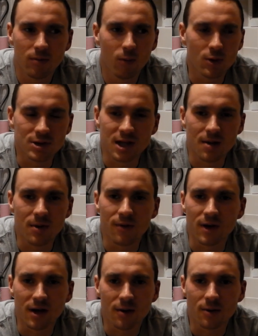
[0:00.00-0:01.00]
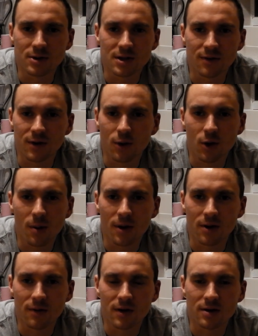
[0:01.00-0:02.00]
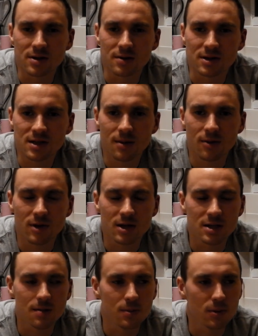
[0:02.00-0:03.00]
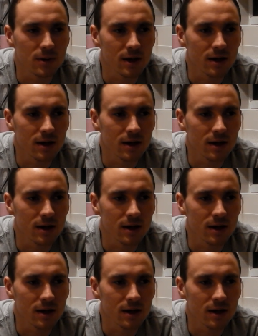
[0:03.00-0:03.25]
what's name the video or something or comment on the video something, something really simple and